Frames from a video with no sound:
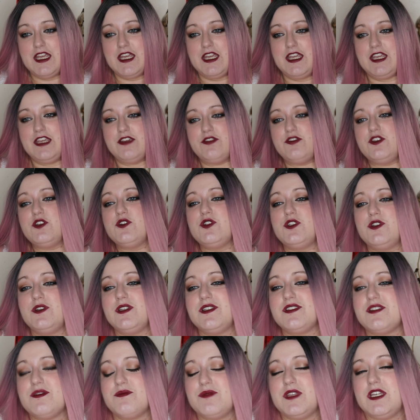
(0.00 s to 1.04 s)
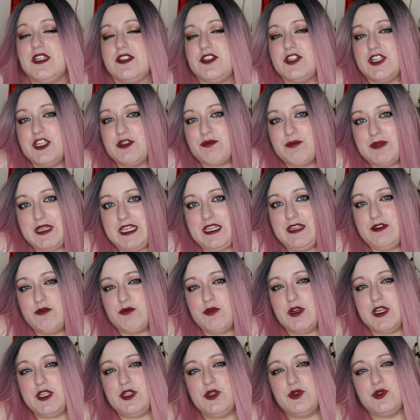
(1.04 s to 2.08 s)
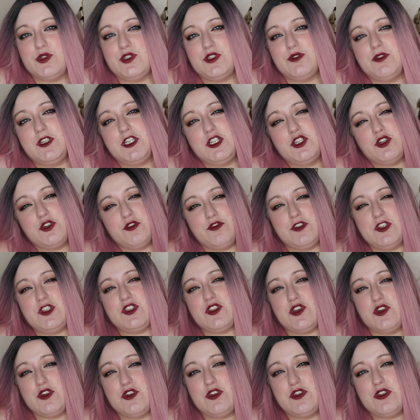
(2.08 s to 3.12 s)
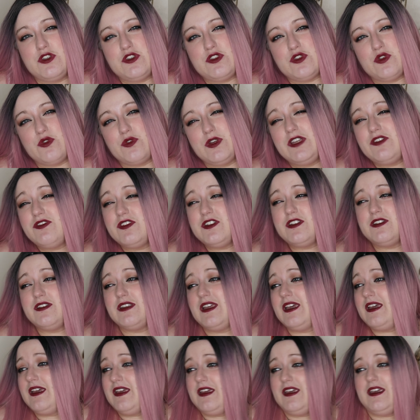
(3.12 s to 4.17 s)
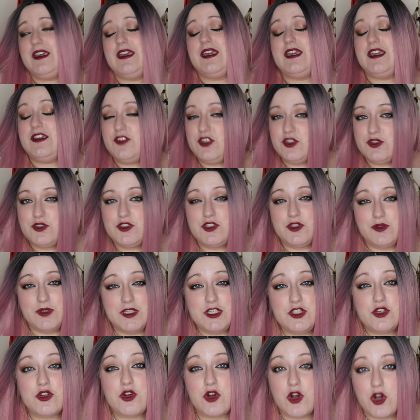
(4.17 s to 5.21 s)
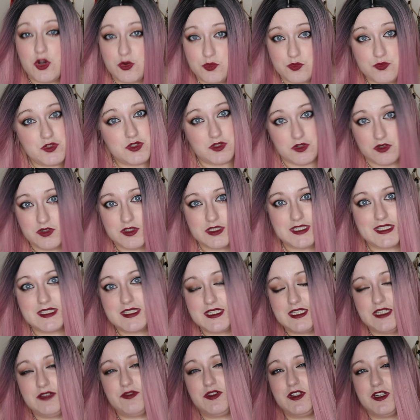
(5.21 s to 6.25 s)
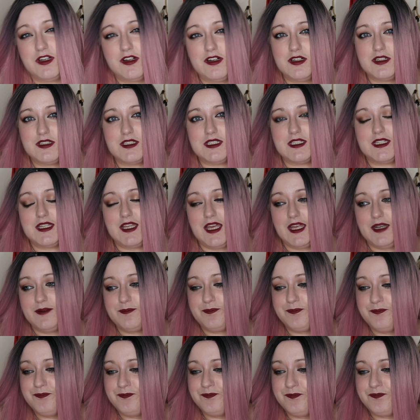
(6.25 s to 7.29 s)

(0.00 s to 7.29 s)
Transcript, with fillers: If you're doing something like me, where you're doing cover songs, or even if you're doing your own songs, it's even harder, then